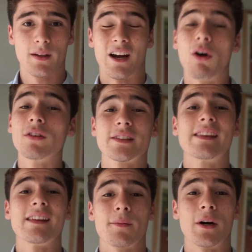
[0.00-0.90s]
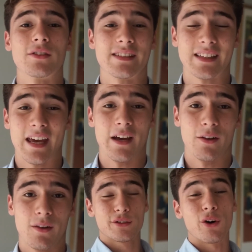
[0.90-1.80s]
I constantly think about
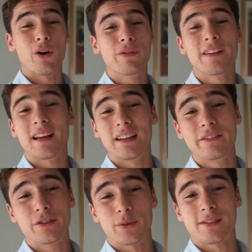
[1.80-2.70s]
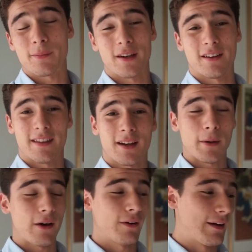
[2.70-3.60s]
scale. So hopefully that leaves you with something to think about.